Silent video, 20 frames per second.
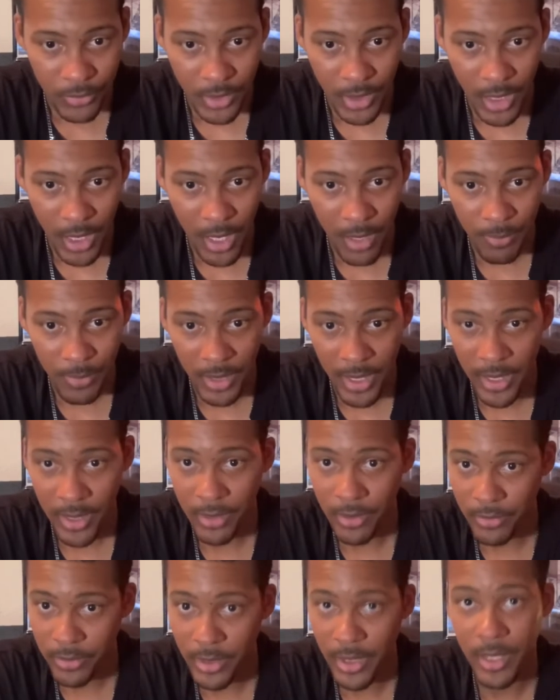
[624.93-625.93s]
I'm like,
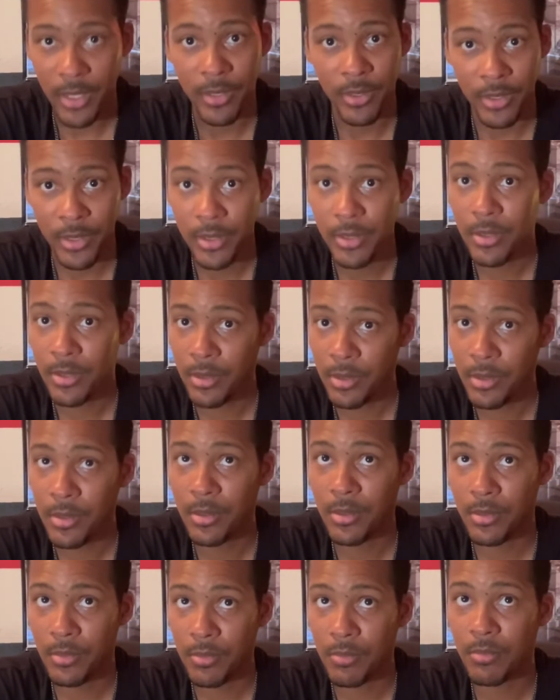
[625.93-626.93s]
okay, this
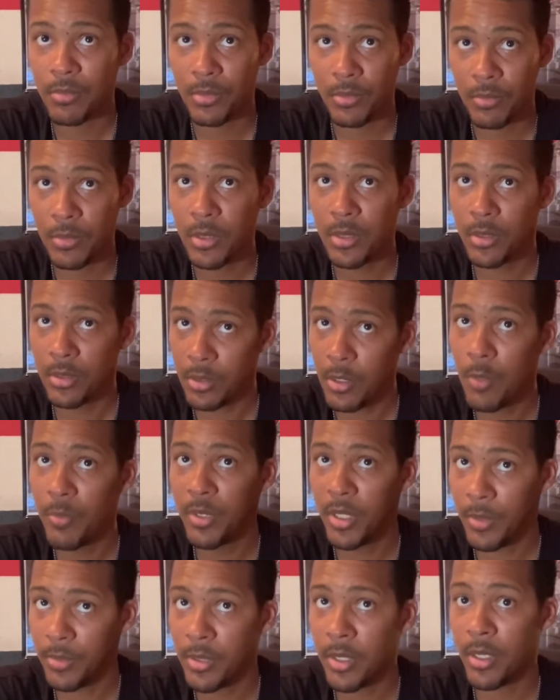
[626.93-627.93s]
is gonna be
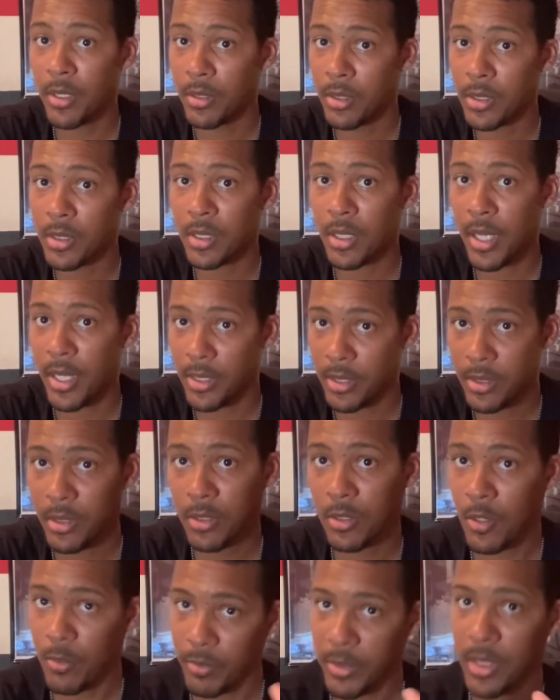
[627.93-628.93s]
up there. It looks like this is
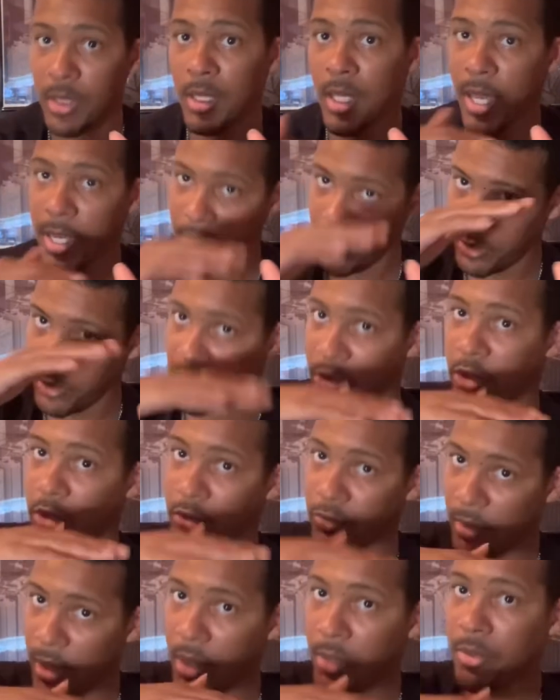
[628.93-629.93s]
gonna be like you just
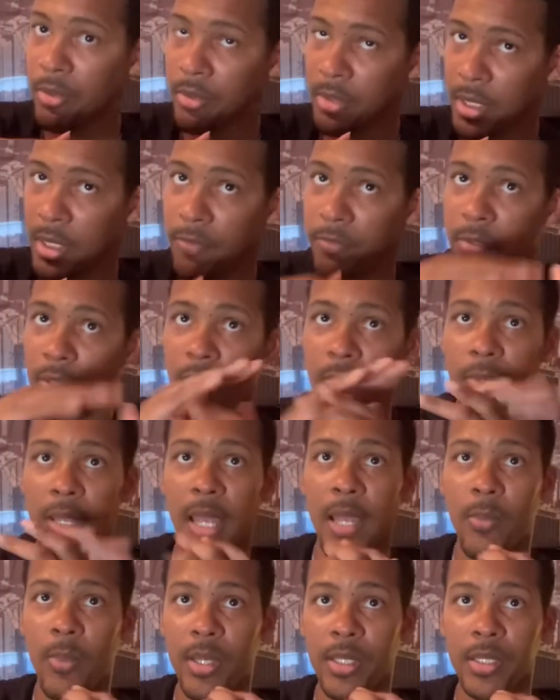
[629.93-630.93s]
right underneath them.
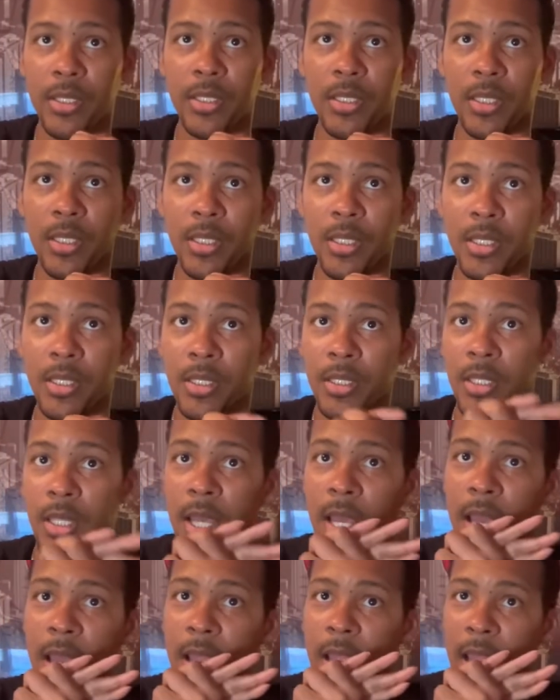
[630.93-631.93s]
Can't wait to see this.
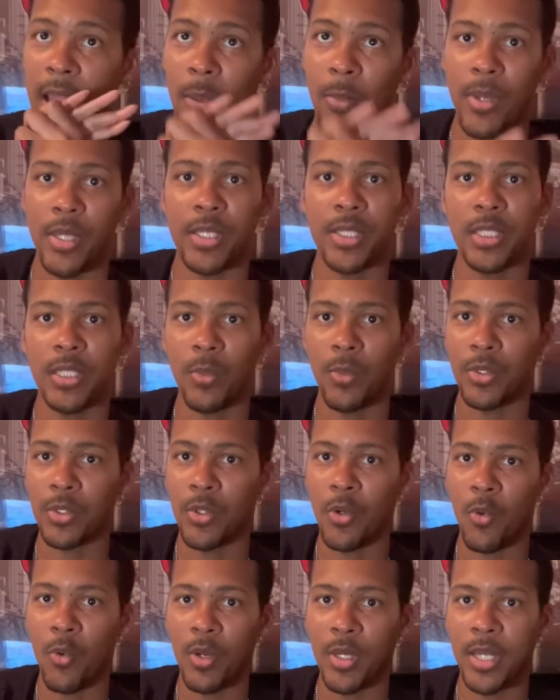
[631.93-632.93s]
Can't wait to see what's
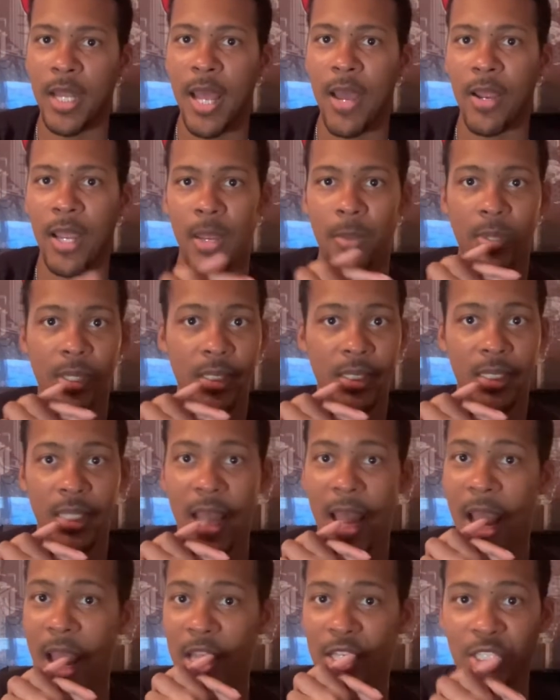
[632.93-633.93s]
going down. Can't wait to see
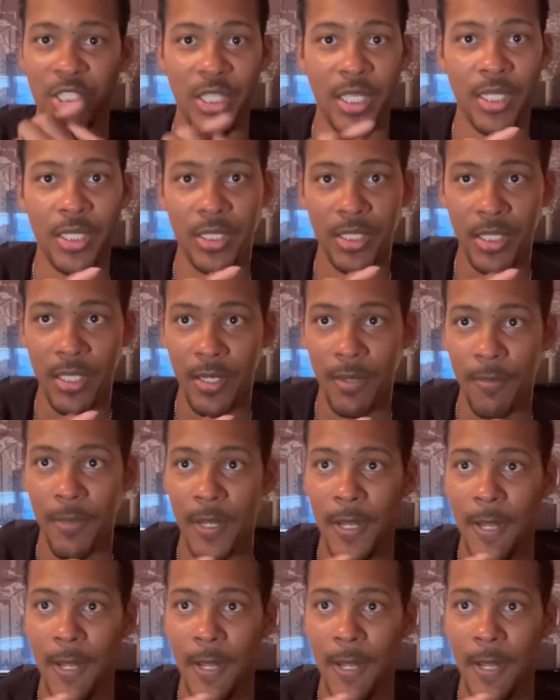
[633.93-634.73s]
how it shakes up.